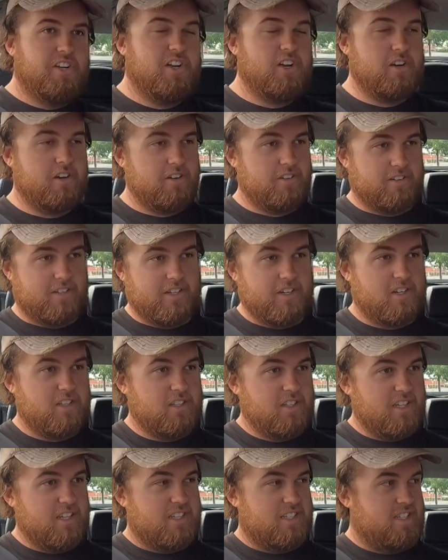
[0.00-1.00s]
You know, the
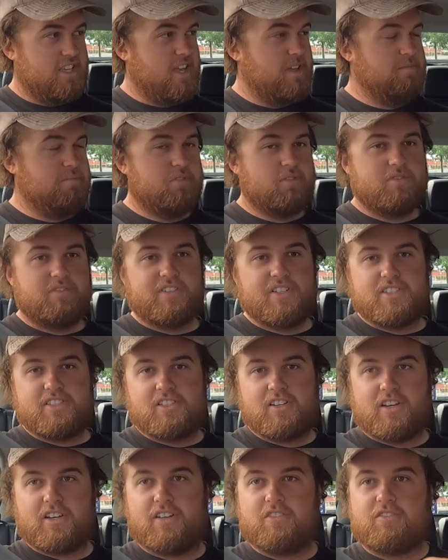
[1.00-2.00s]
only example of
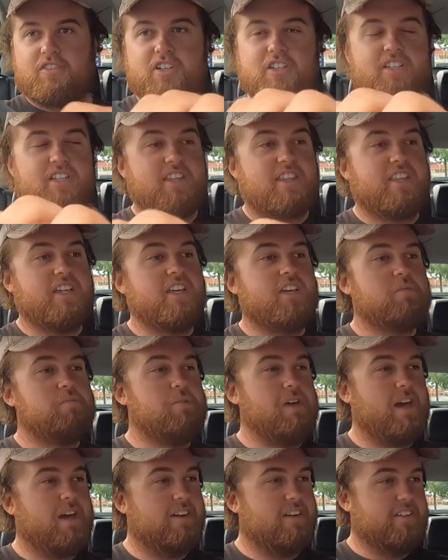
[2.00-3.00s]
this I can really think
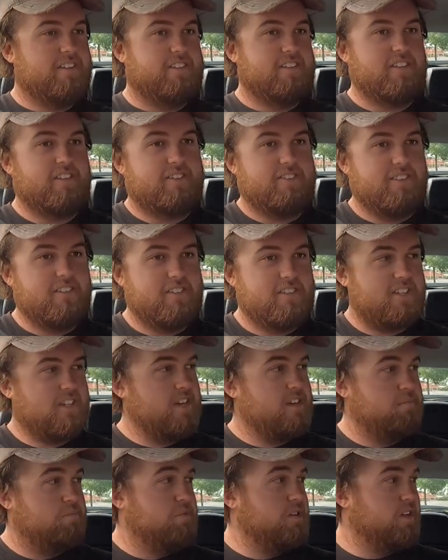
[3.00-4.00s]
about is if you
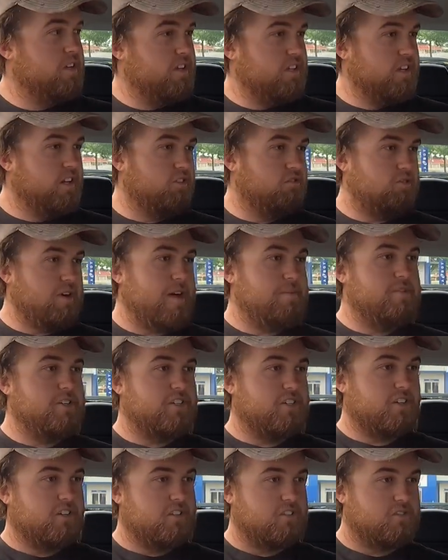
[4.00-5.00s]
see a bit of, you know,
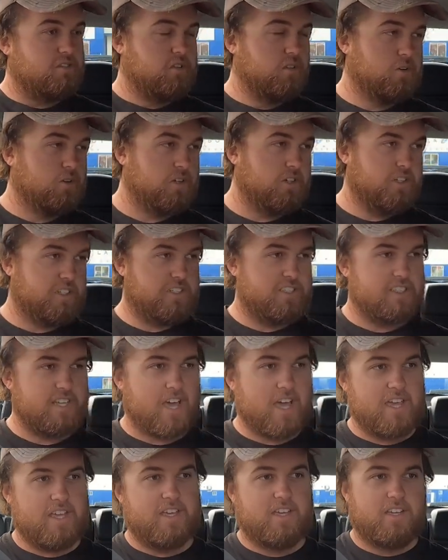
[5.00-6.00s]
rubbish on the floor and you
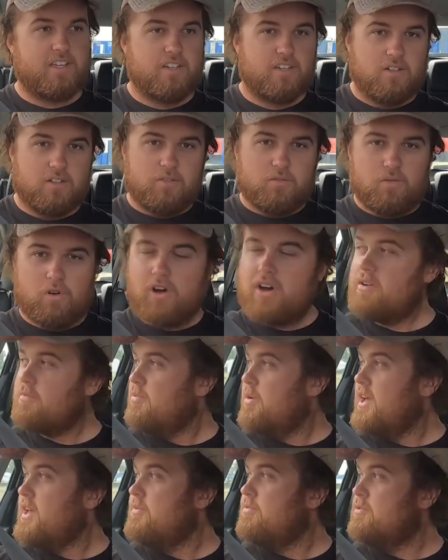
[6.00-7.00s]
say, why do
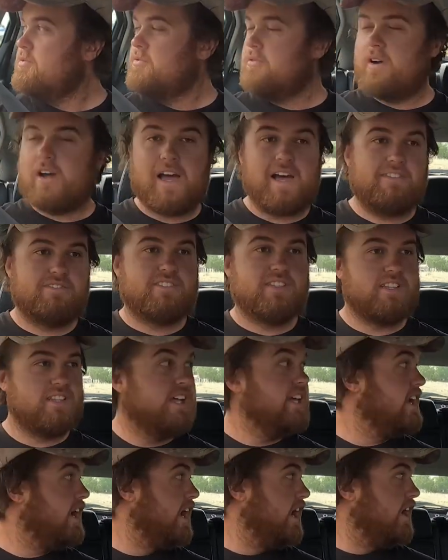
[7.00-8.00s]
people have to
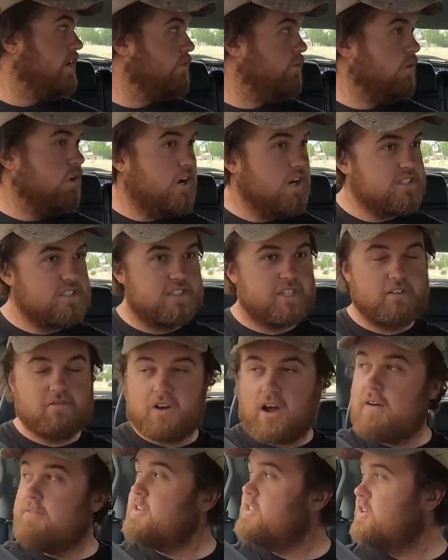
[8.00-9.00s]
litter? Why is there
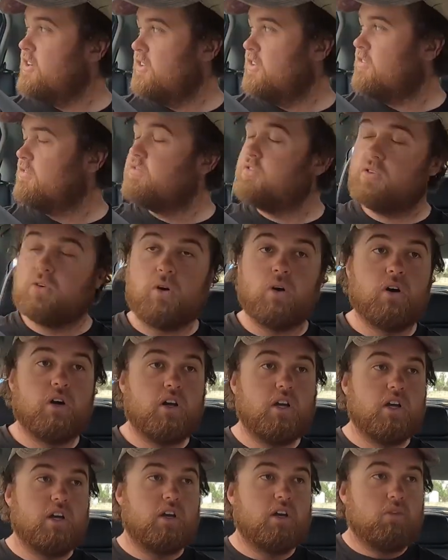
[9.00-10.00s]
rubbish on the floor?
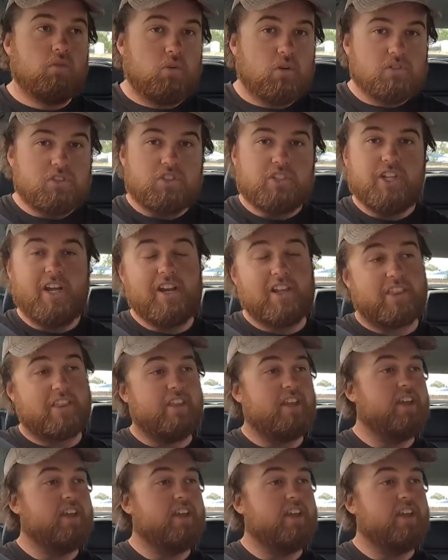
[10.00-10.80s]
Well, instead of